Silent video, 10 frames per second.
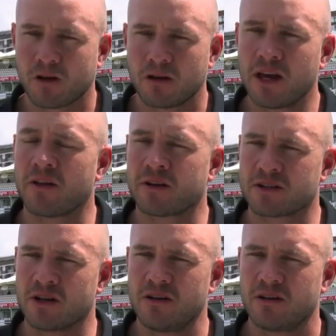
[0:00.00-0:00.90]
Yeah, I think
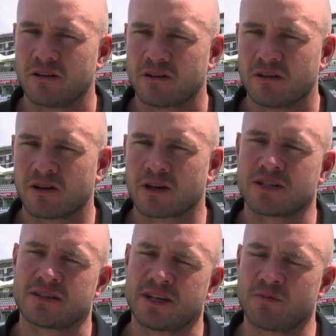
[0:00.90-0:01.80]
so. Like I
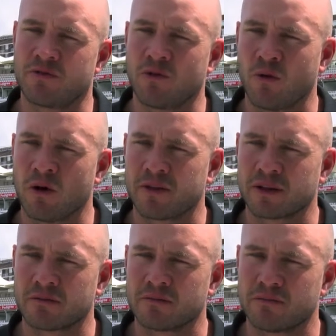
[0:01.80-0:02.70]
said before, I
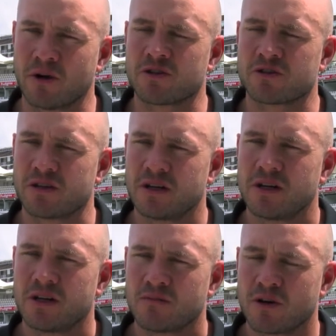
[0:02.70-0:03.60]
think most
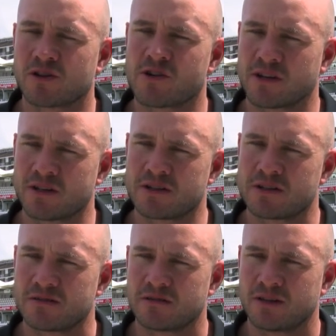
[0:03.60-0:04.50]
most
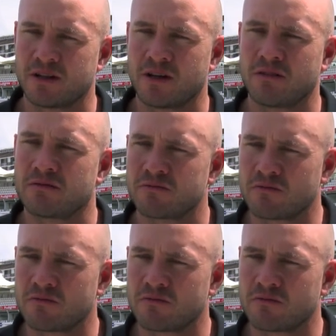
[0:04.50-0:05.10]
cricketers, you know,